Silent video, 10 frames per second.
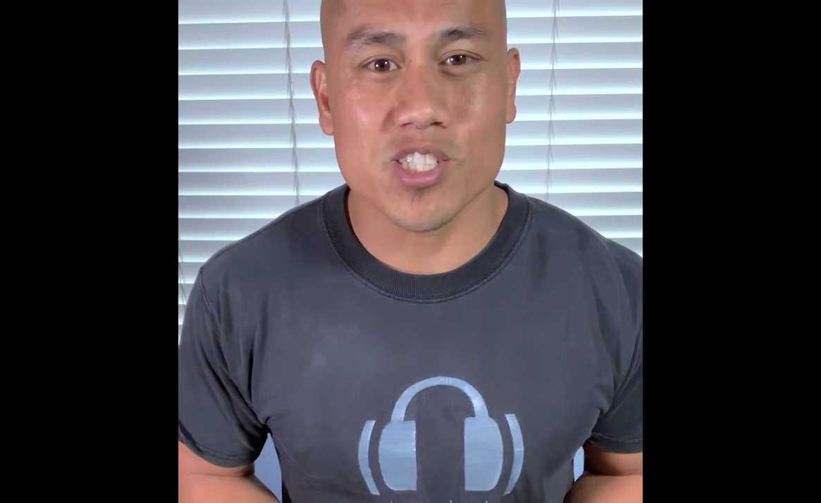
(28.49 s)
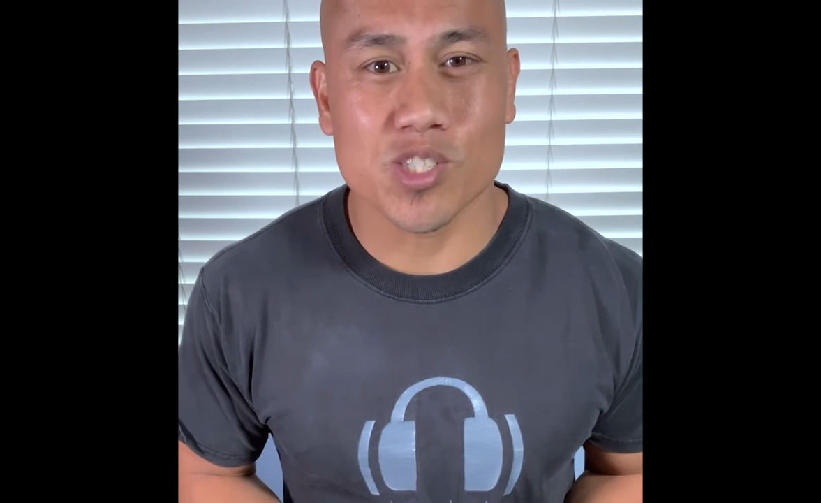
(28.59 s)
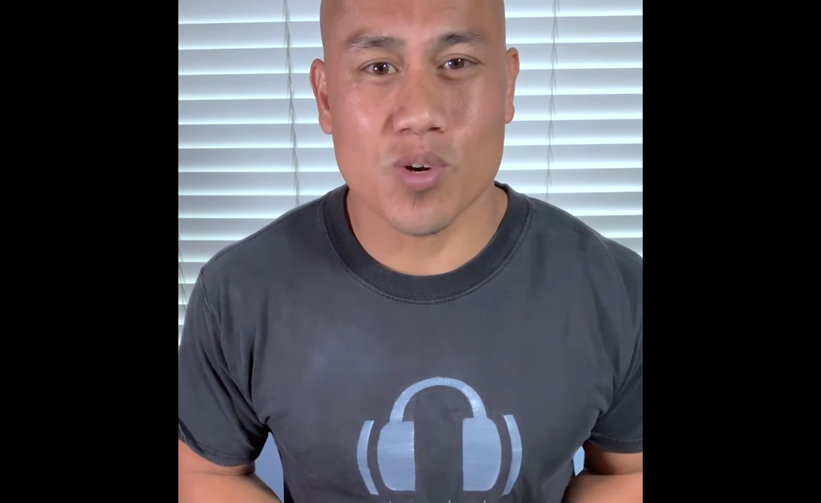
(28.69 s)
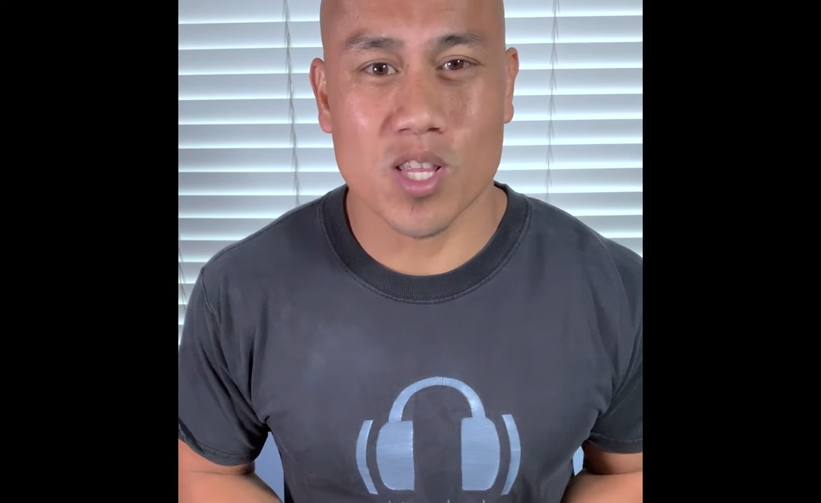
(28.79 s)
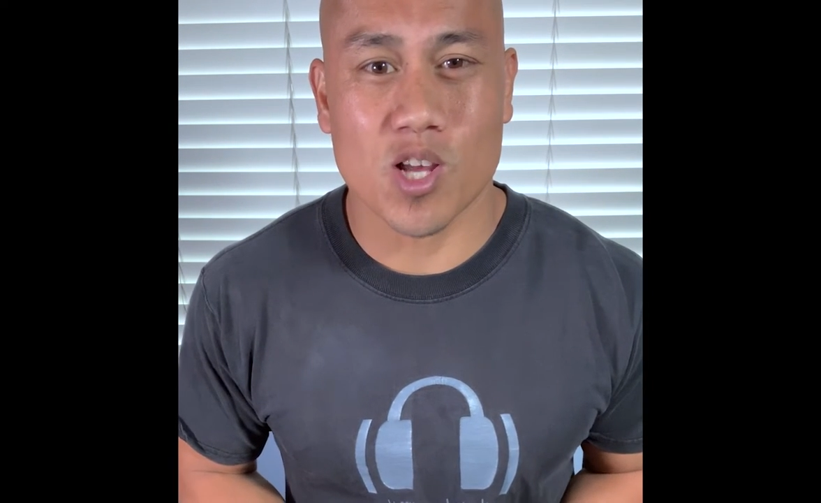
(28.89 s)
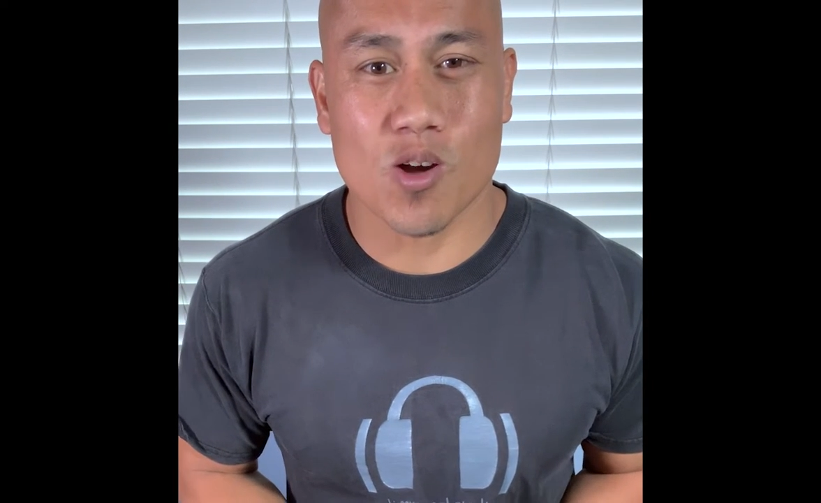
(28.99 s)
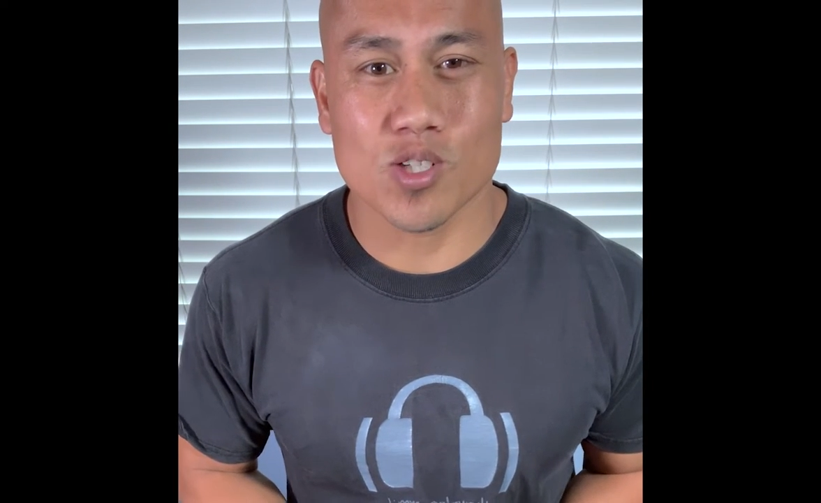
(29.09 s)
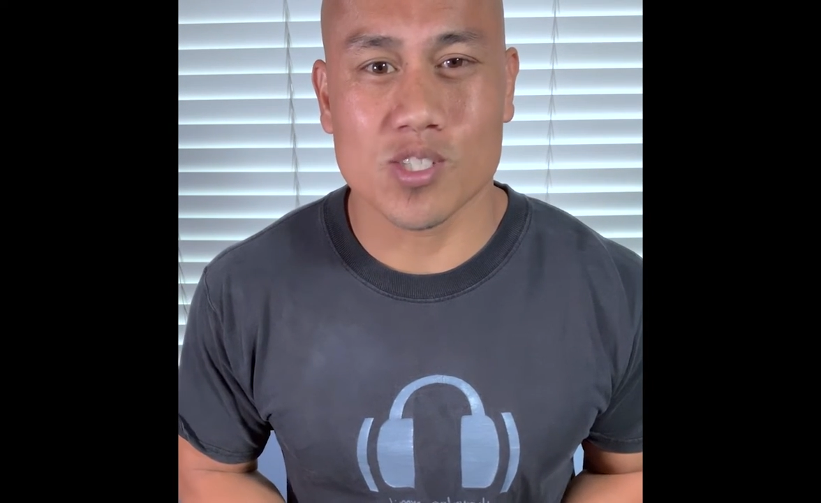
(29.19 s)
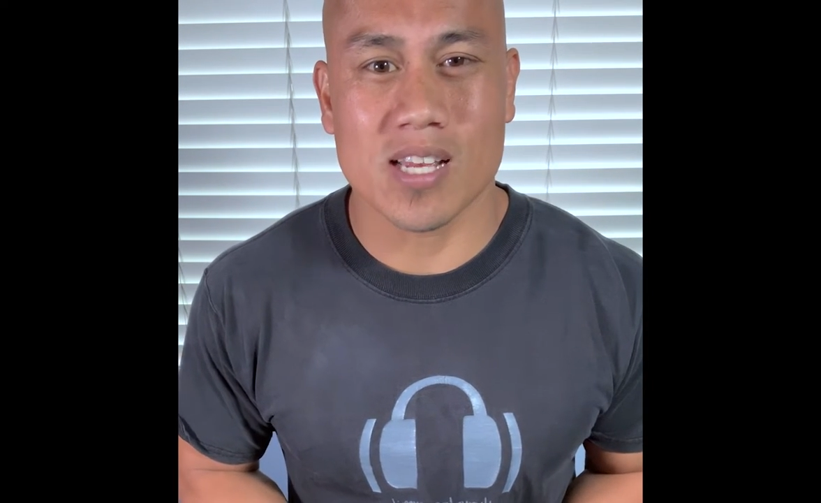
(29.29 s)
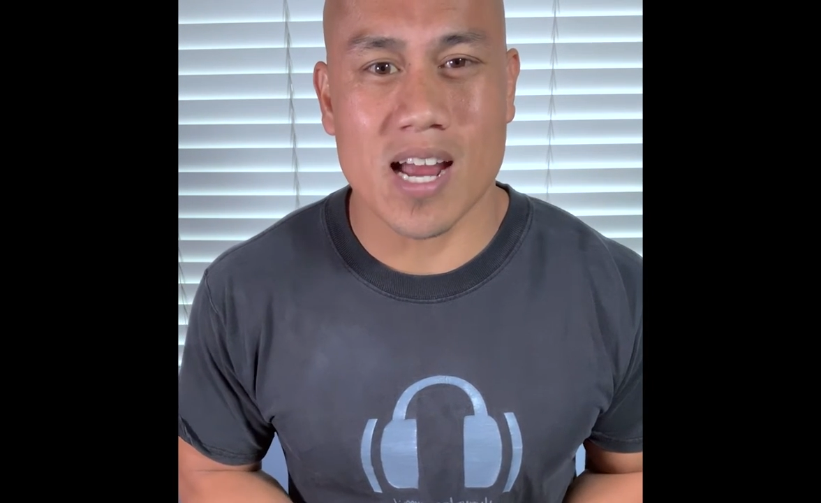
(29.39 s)
She's one of the
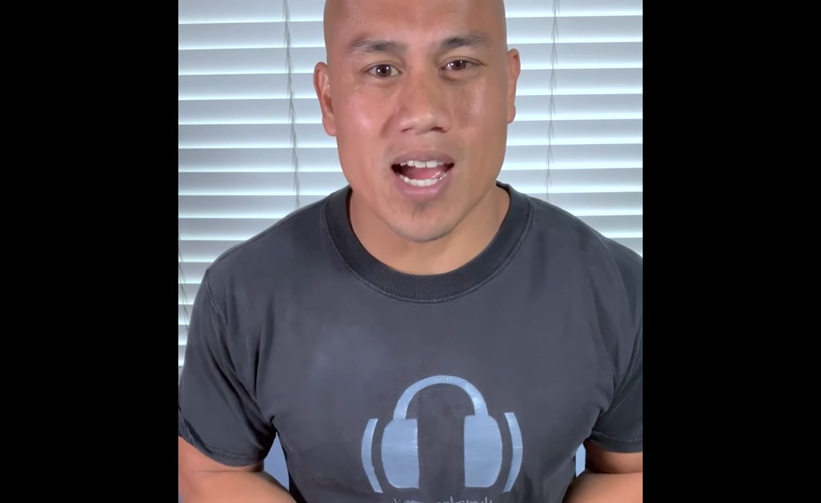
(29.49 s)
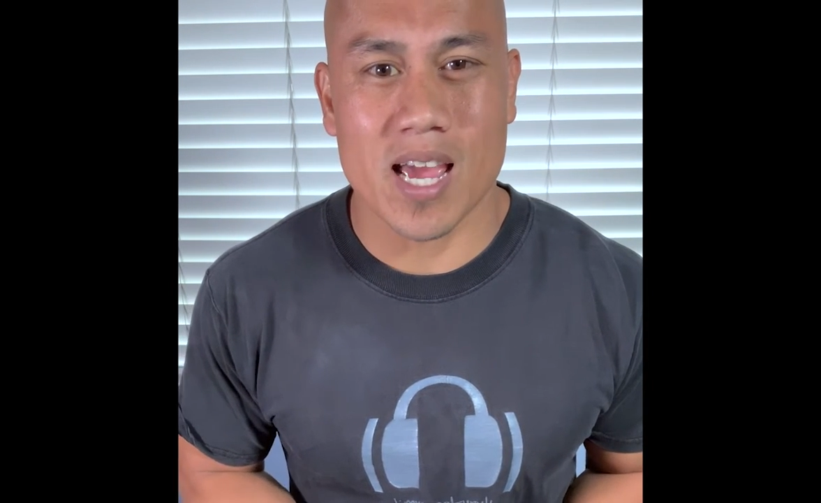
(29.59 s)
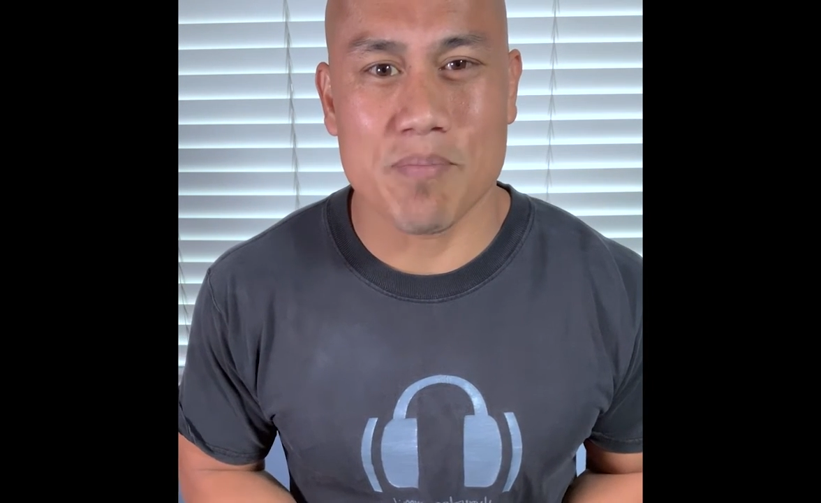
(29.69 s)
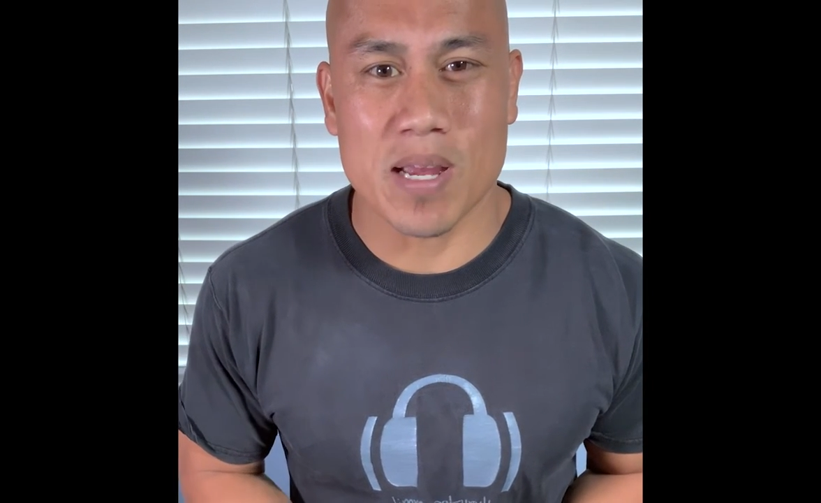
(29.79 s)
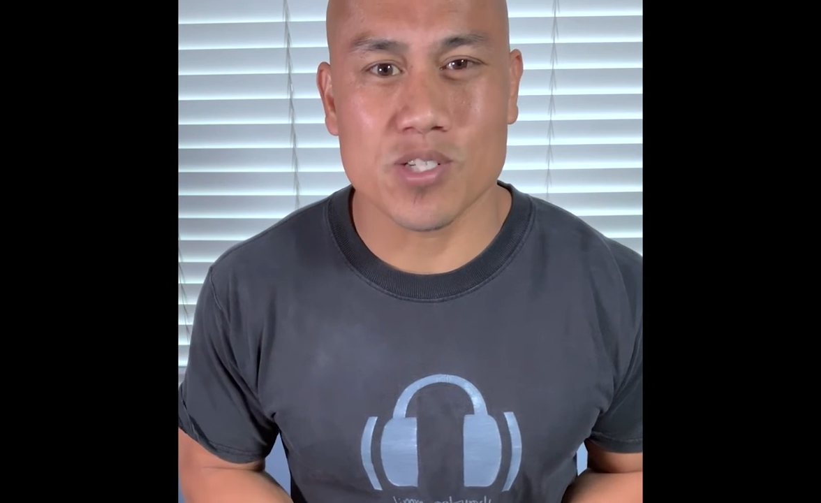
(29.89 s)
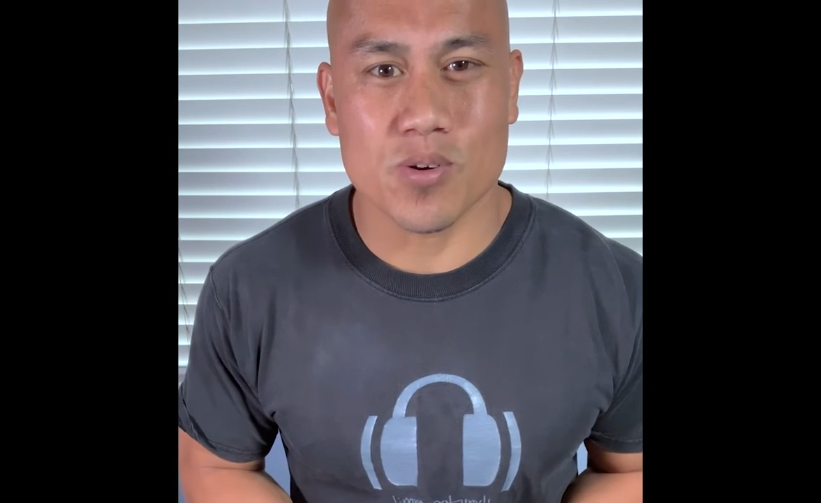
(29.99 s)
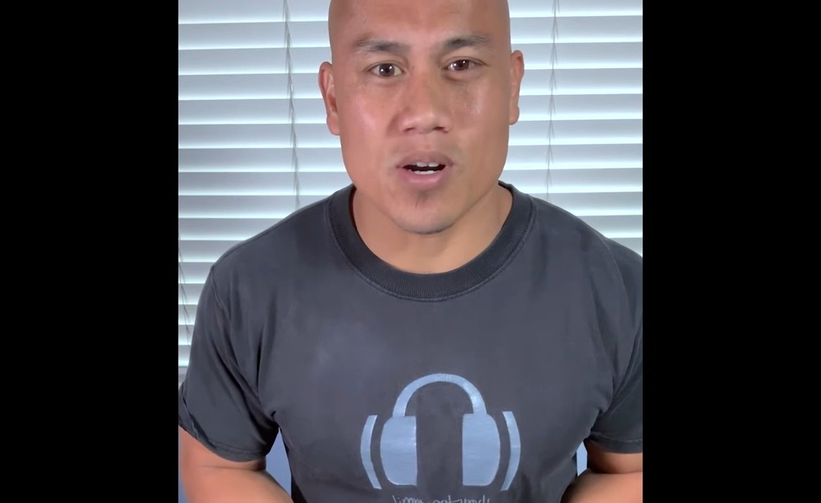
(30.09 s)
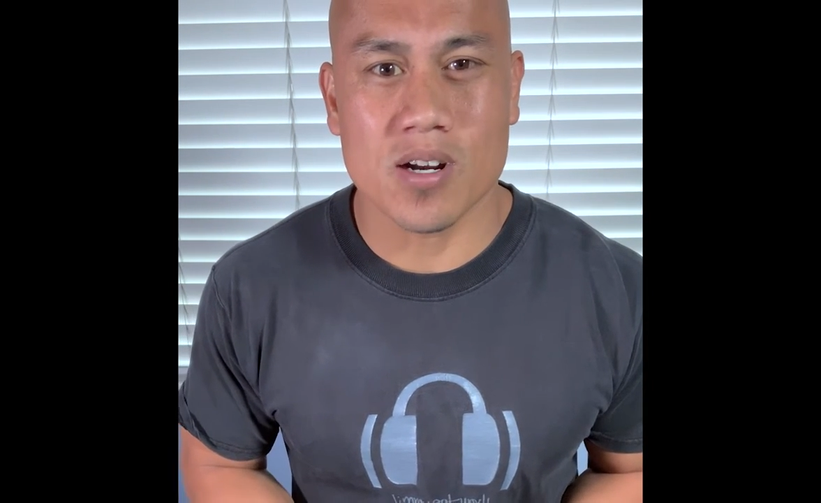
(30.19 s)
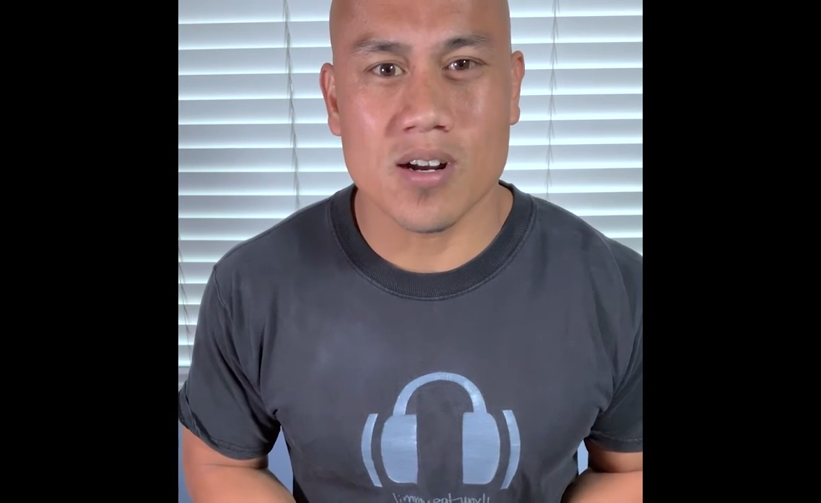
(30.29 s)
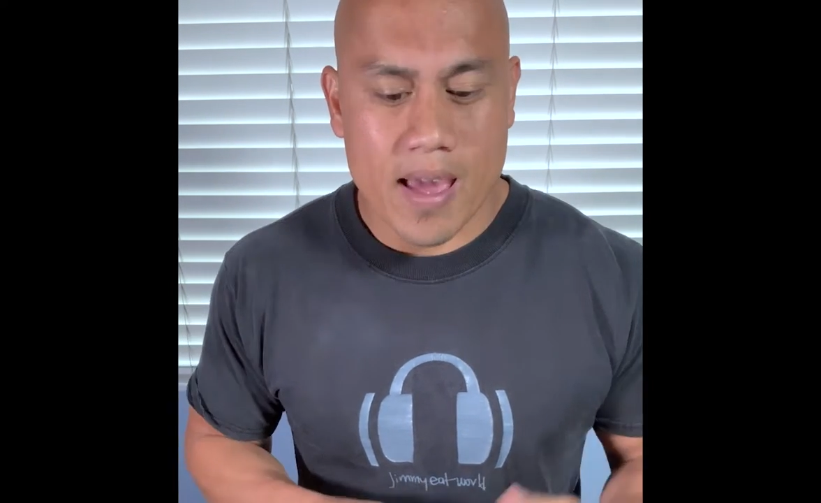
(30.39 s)
coaches that I
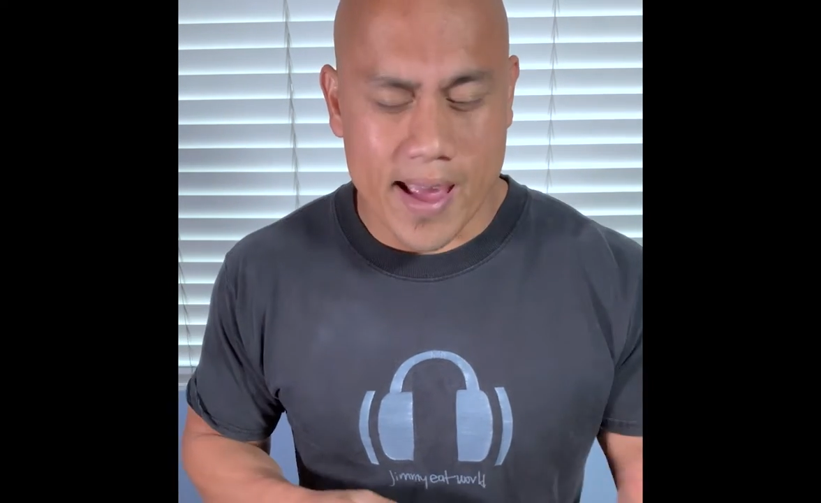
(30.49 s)
mentor